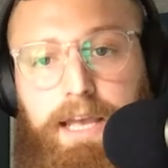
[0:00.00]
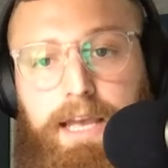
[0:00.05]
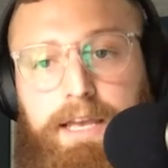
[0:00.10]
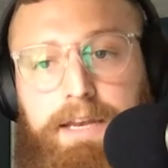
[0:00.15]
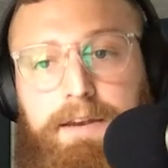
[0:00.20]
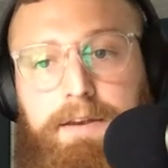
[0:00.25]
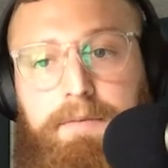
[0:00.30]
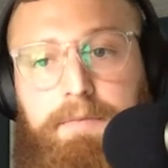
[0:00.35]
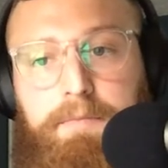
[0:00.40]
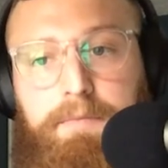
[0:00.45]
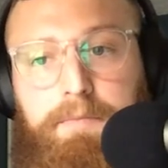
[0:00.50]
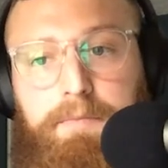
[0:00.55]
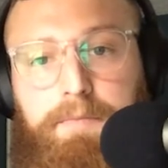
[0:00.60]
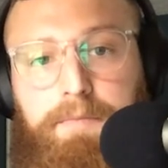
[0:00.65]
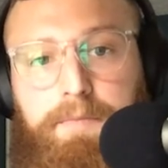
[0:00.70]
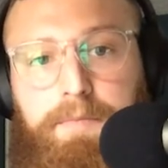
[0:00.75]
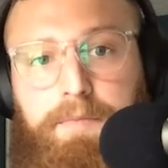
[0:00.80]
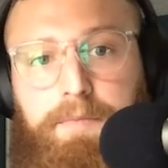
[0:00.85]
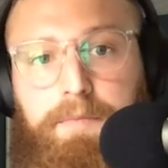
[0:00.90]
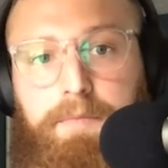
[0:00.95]
And
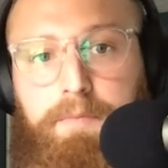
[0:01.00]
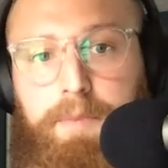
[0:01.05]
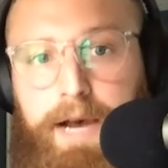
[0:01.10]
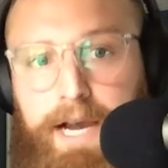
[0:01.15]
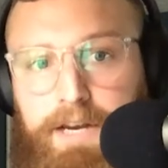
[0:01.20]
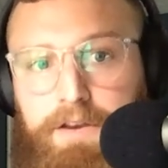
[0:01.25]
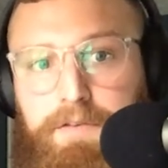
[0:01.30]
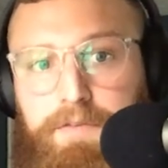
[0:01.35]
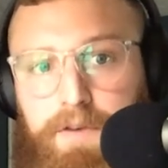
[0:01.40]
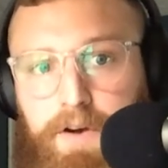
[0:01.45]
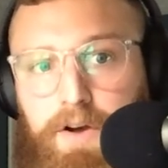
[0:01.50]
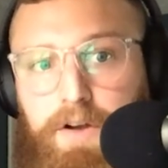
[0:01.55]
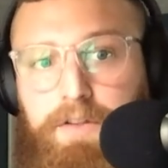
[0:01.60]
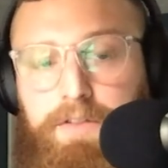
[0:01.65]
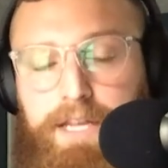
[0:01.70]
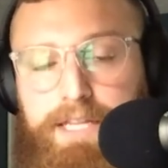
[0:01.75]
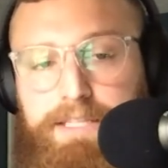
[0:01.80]
by default,